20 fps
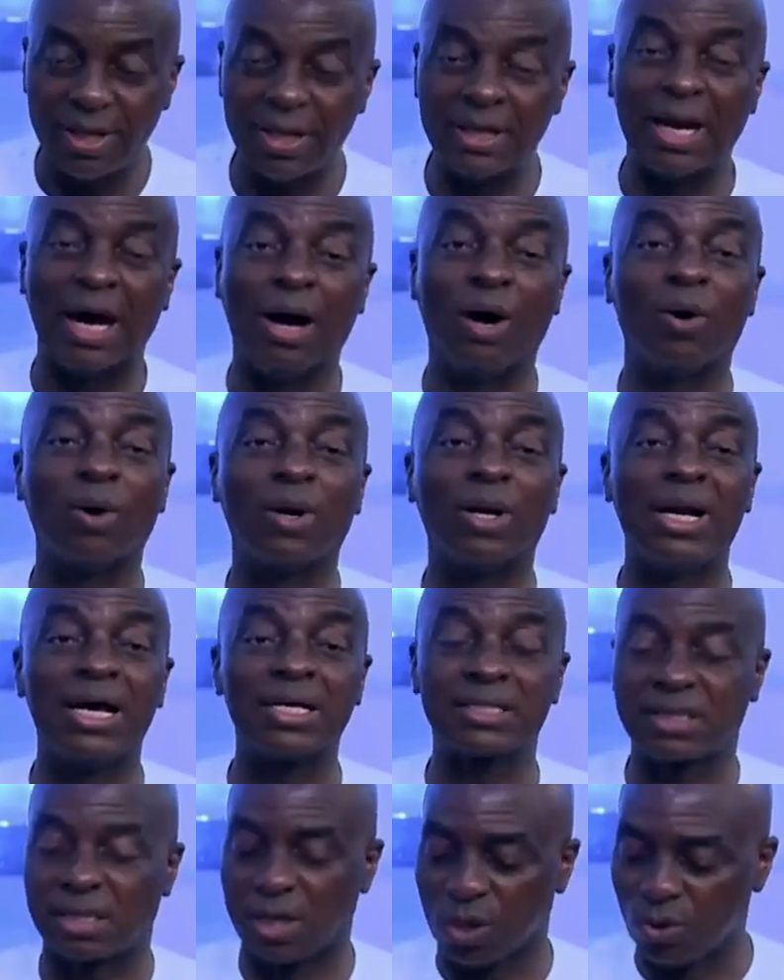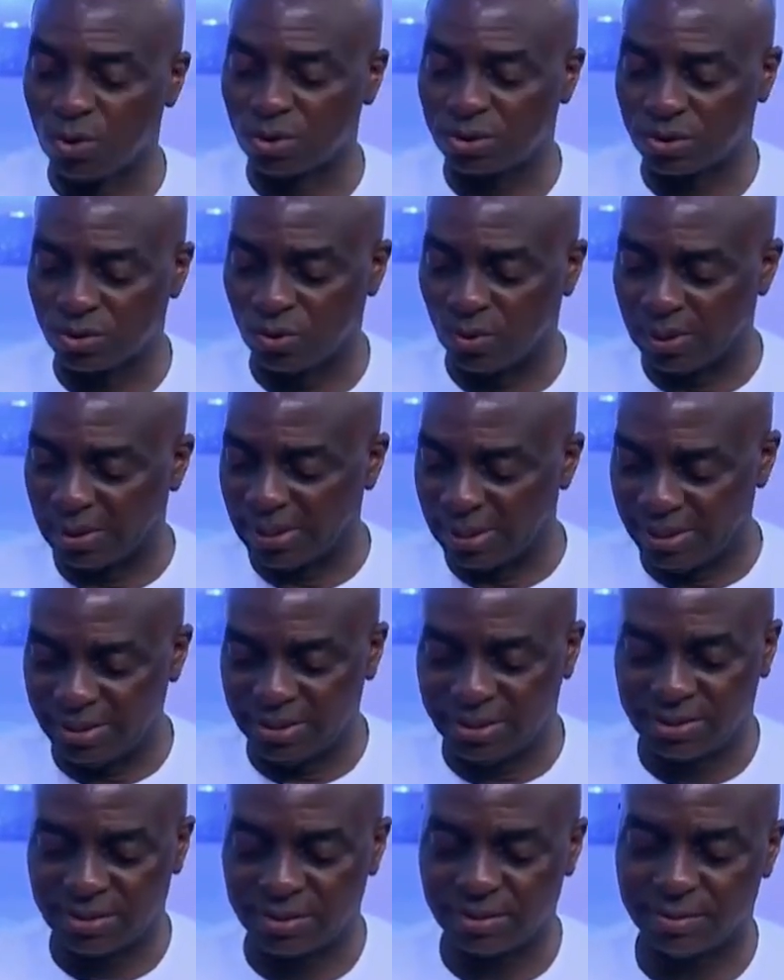Now, let's close with
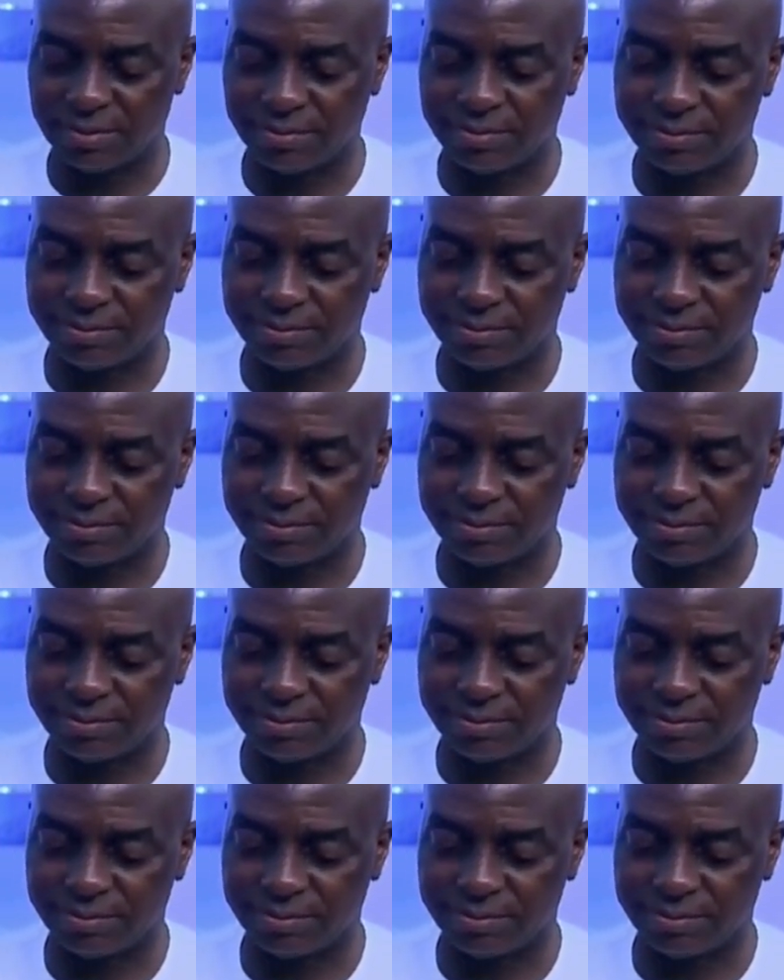this.